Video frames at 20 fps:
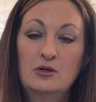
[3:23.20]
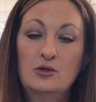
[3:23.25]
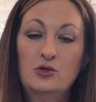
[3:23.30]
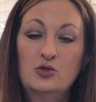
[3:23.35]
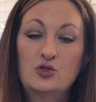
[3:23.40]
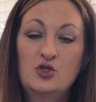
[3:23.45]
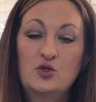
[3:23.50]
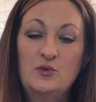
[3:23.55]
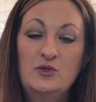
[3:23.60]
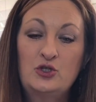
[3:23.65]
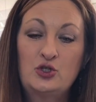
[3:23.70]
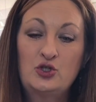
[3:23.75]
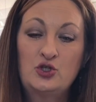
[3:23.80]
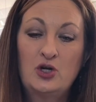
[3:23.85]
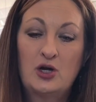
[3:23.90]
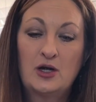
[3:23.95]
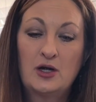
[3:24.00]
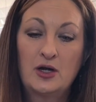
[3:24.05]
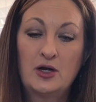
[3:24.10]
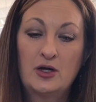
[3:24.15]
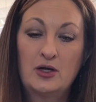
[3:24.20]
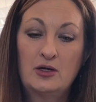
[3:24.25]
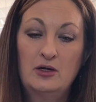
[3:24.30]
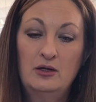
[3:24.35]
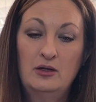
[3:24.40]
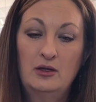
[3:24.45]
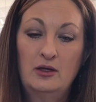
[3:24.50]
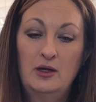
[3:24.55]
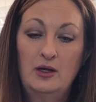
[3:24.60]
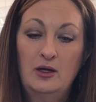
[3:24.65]
Swiss chard,
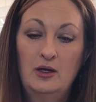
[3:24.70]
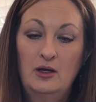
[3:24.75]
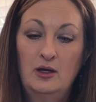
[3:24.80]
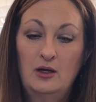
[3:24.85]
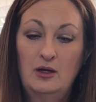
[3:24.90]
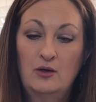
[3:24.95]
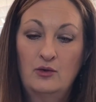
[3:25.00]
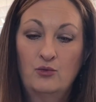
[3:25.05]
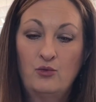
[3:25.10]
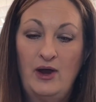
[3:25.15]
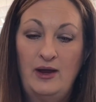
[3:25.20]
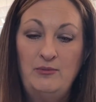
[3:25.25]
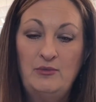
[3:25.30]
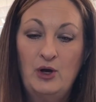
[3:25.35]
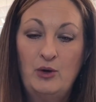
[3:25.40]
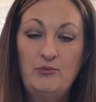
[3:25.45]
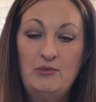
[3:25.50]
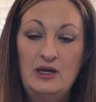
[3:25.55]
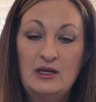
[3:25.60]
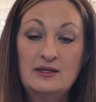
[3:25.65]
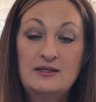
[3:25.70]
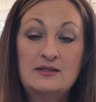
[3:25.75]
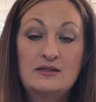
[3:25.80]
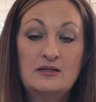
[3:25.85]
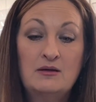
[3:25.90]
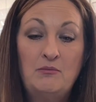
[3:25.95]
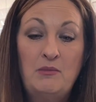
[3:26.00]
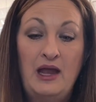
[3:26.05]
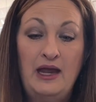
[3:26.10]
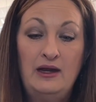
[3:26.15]
rainbow mixed
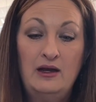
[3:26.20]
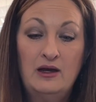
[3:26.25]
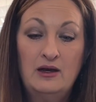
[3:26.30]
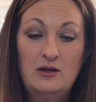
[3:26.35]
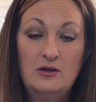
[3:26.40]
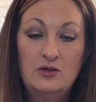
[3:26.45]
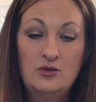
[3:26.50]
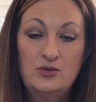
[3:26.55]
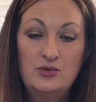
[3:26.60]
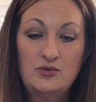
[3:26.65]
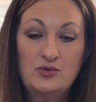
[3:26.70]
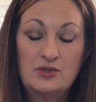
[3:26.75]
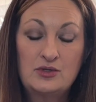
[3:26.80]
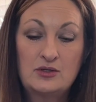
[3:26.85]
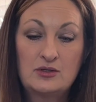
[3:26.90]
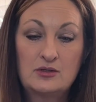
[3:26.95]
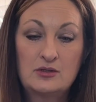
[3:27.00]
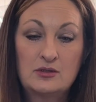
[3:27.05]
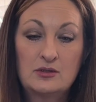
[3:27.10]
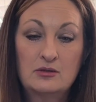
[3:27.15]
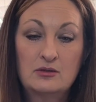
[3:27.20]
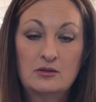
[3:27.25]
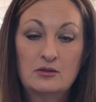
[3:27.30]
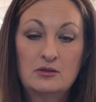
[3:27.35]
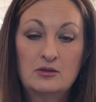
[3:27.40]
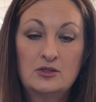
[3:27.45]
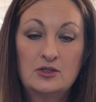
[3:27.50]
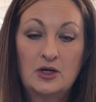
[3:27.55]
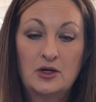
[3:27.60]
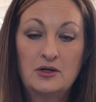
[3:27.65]
tomatoes,
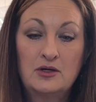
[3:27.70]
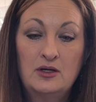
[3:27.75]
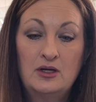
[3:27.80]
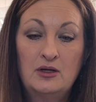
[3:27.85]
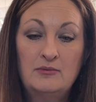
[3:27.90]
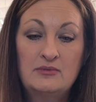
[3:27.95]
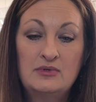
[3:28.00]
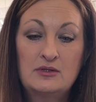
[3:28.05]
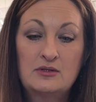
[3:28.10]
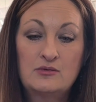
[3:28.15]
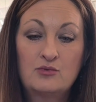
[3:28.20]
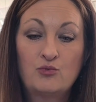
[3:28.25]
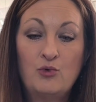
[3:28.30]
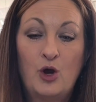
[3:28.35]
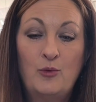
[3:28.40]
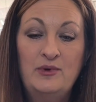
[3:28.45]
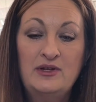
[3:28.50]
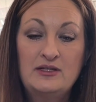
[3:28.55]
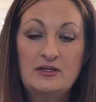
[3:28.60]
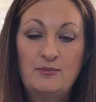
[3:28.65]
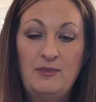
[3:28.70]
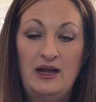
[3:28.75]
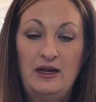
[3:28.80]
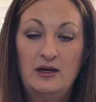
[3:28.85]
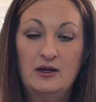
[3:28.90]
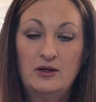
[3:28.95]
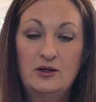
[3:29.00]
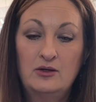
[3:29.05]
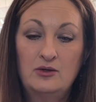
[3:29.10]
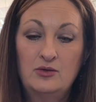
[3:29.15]
turnips, Roma
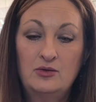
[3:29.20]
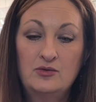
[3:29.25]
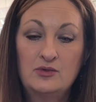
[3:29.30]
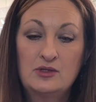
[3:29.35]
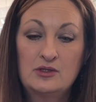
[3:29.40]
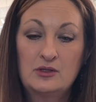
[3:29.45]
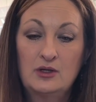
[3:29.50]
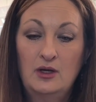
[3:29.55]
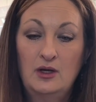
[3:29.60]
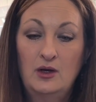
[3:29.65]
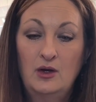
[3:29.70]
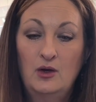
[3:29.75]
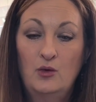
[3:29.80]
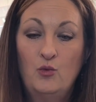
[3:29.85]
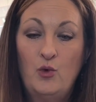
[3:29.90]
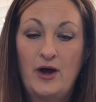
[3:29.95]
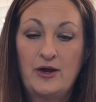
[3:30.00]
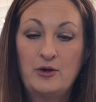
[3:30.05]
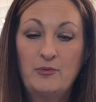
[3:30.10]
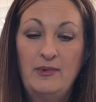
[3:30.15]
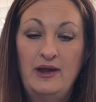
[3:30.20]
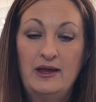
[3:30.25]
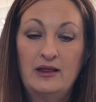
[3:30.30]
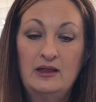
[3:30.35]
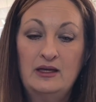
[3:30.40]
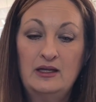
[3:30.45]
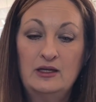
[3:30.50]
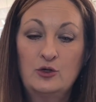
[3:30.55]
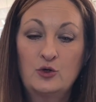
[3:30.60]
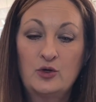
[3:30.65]
tomatoes,
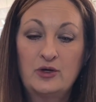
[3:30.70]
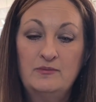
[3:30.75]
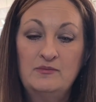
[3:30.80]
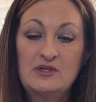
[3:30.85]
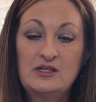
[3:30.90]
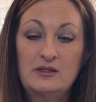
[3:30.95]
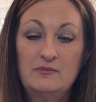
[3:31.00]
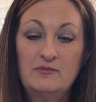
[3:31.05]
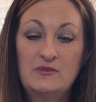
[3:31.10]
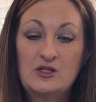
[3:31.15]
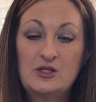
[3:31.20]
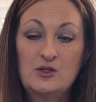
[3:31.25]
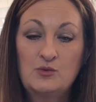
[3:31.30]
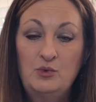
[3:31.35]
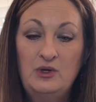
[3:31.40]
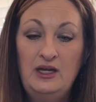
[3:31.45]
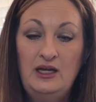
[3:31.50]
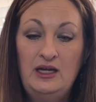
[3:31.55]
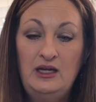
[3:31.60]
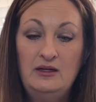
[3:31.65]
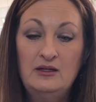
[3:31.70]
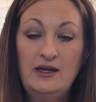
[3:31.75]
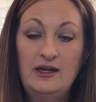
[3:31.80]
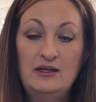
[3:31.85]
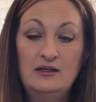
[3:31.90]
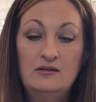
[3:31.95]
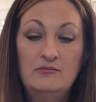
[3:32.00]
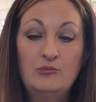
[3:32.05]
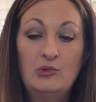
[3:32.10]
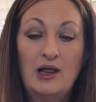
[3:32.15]
watermelon, crimson sweet,
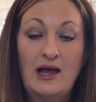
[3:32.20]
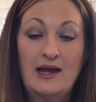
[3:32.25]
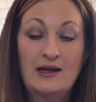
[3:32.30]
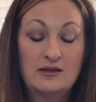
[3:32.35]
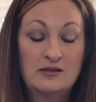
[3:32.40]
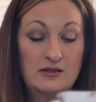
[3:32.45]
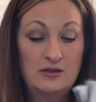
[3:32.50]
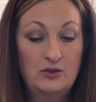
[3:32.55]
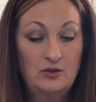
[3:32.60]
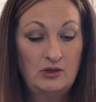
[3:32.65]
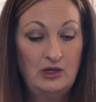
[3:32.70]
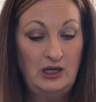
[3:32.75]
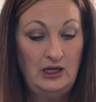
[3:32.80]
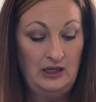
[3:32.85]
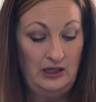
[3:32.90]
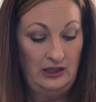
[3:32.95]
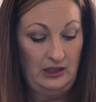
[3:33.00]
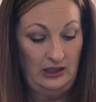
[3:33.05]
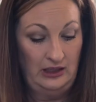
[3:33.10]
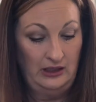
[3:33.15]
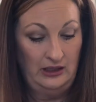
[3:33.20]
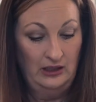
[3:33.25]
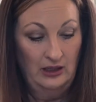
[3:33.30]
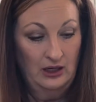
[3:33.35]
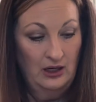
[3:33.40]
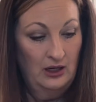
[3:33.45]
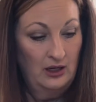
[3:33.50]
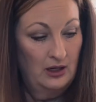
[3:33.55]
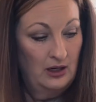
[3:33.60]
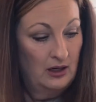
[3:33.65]
and black zucchini.
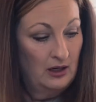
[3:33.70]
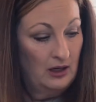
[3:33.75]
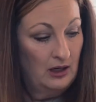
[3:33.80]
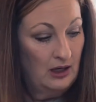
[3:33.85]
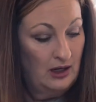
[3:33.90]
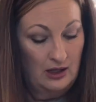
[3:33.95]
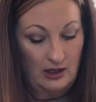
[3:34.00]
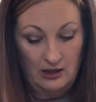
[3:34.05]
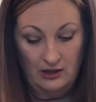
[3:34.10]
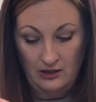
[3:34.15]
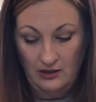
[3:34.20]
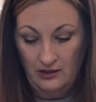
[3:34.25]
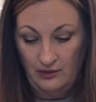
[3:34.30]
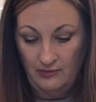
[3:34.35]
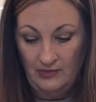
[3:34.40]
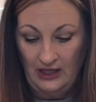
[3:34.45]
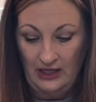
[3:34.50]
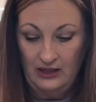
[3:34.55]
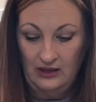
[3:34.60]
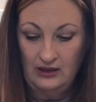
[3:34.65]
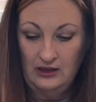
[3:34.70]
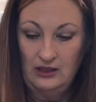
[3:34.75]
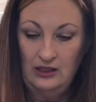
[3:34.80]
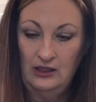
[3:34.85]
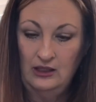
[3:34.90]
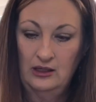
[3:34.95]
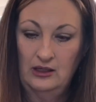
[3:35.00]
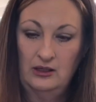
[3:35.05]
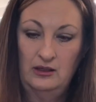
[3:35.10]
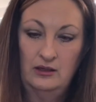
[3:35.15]
And
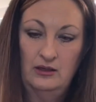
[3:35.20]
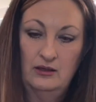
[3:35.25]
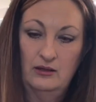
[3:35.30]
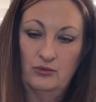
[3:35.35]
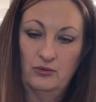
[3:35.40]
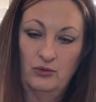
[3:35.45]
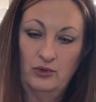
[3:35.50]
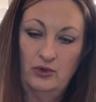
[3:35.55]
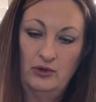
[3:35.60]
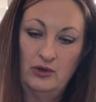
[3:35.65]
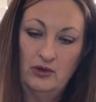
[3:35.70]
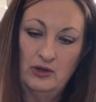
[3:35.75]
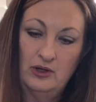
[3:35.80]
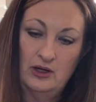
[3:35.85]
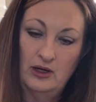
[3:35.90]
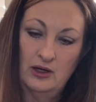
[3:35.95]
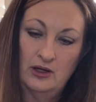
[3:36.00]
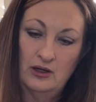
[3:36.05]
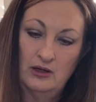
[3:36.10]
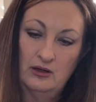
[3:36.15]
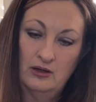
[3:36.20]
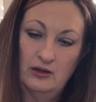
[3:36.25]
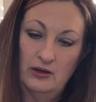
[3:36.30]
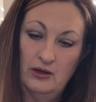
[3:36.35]
then arugula,